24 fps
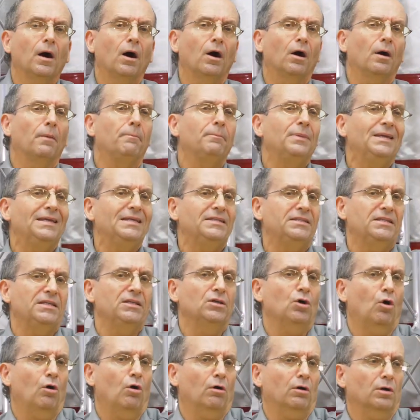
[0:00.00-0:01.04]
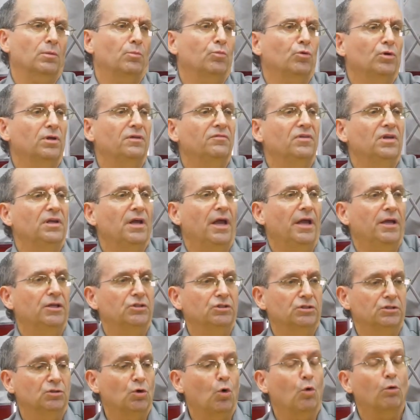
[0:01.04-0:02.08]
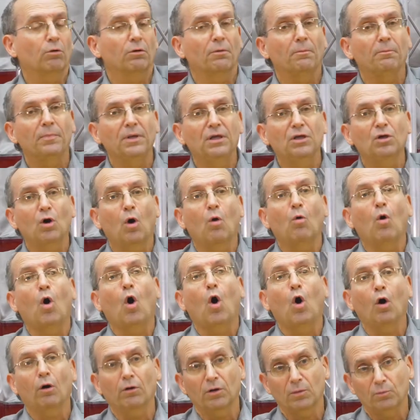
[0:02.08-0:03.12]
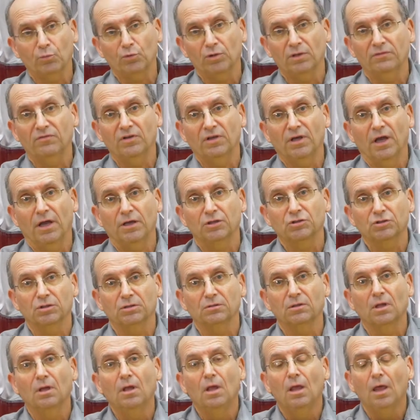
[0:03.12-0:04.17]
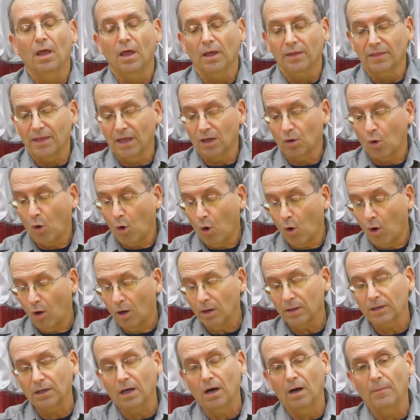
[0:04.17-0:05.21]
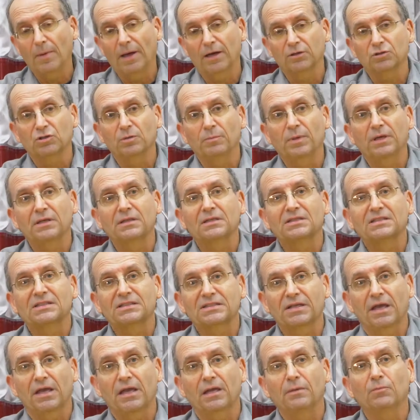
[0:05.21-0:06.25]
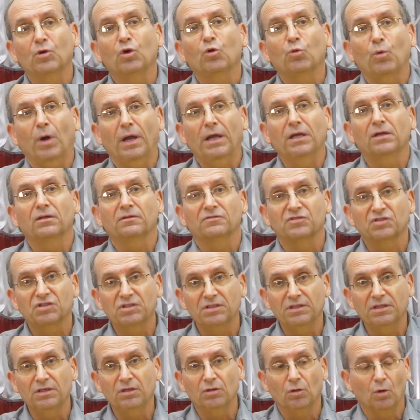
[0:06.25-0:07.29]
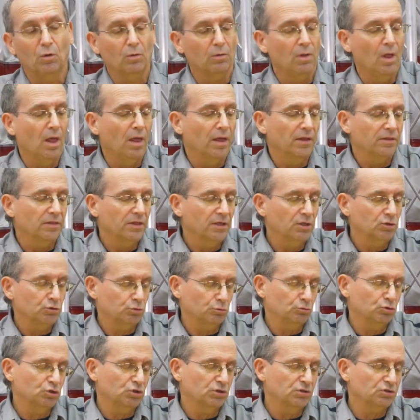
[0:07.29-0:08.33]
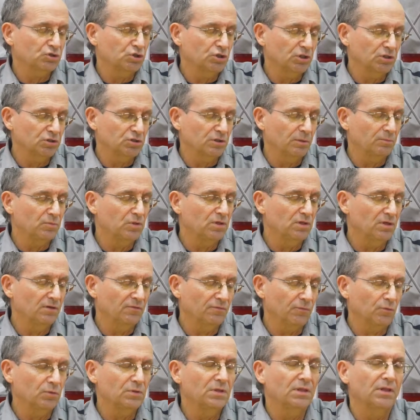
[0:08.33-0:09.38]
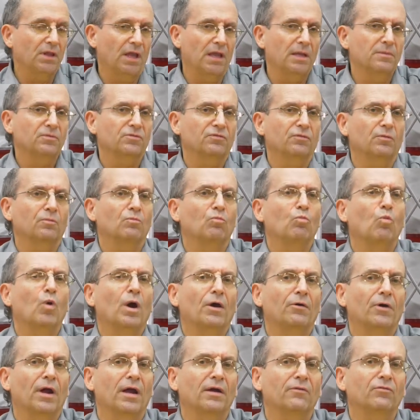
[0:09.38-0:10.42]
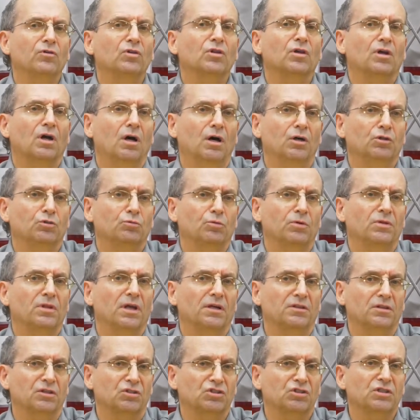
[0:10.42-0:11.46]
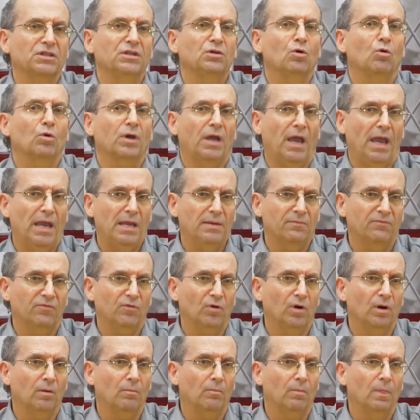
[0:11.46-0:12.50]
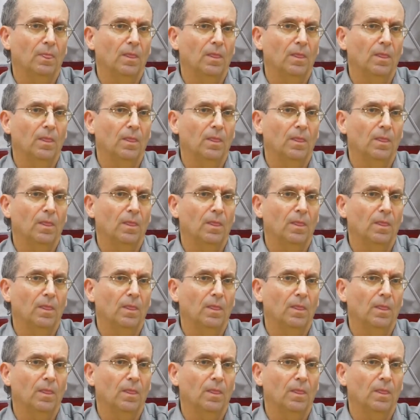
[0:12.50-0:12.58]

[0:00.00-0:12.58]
BTR abbreviation, or a BOR abbreviation. They all come out to be the same grade of steel. These are just some different names from wherever the country that the steel came from.